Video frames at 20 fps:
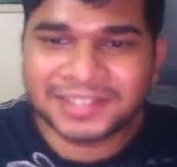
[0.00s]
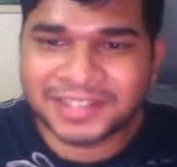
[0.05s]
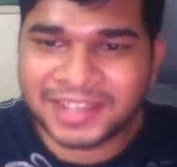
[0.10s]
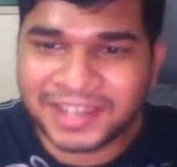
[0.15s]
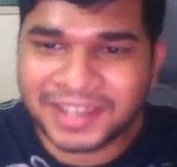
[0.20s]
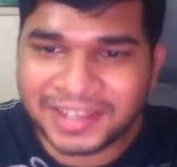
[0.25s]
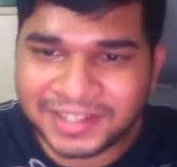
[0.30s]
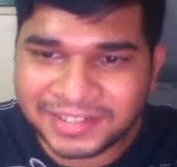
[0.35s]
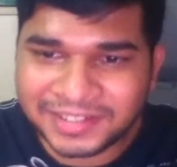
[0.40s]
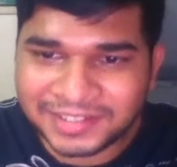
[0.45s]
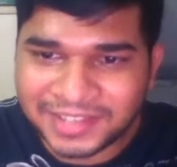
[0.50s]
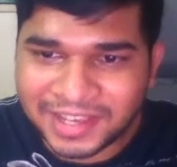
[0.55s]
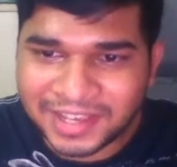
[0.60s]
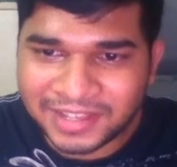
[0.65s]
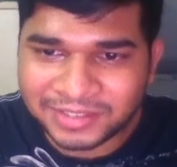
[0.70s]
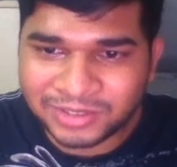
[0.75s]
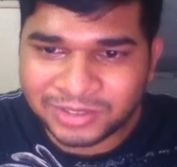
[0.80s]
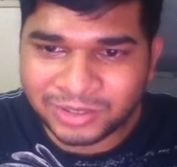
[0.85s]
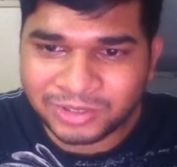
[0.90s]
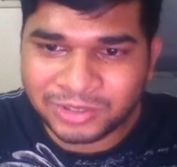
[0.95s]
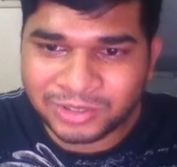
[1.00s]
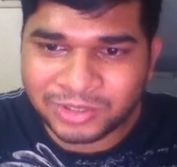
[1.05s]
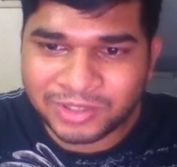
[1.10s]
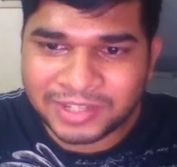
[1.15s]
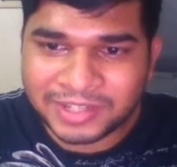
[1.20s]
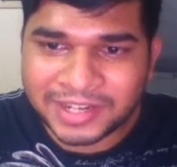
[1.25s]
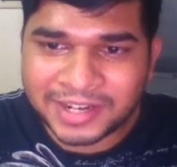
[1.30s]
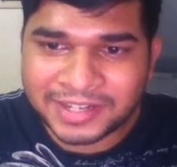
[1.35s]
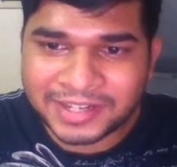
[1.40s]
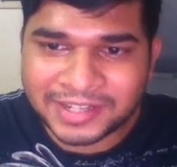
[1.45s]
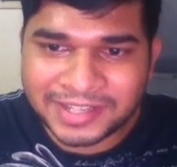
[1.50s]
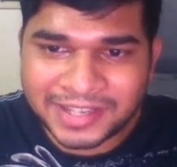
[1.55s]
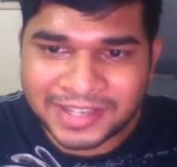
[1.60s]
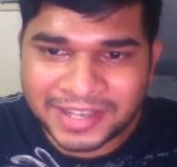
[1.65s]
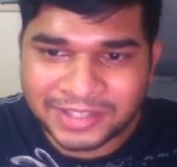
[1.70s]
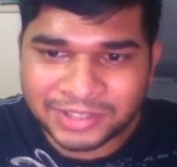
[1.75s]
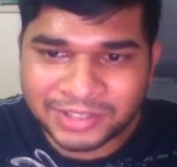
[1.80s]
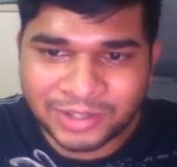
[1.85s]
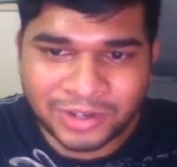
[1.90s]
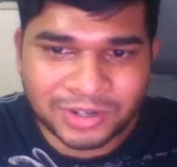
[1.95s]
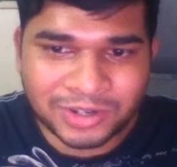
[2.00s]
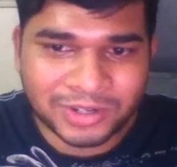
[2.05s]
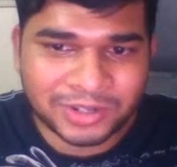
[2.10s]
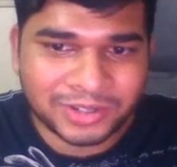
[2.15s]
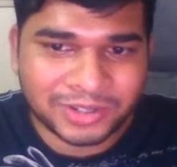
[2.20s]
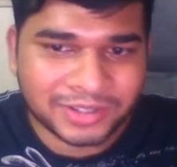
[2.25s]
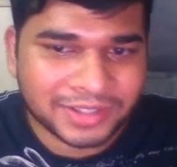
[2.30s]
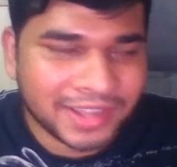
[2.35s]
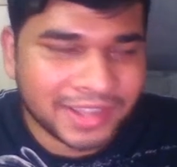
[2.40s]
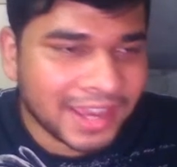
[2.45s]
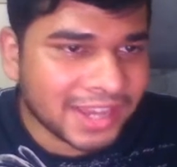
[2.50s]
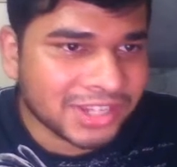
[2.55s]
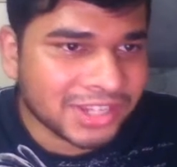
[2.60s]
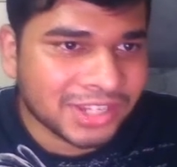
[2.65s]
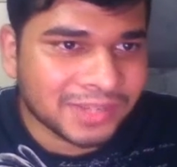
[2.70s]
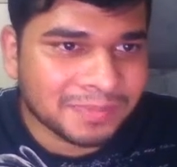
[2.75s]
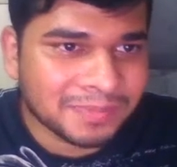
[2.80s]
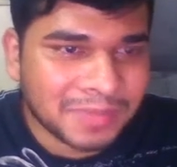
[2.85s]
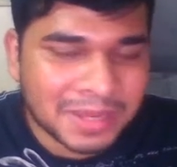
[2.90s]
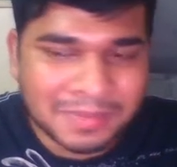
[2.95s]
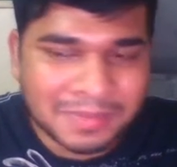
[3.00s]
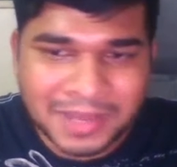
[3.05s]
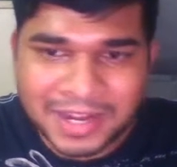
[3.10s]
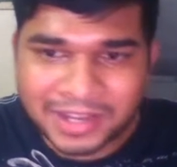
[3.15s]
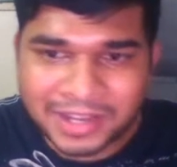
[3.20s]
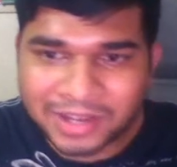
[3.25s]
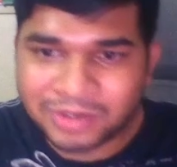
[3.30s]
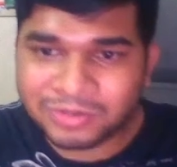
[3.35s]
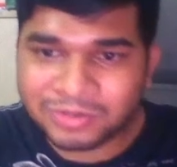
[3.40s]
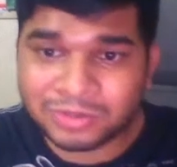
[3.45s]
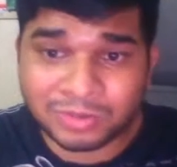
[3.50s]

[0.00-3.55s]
And yeah, so you'll directly get your cash in PayPal account.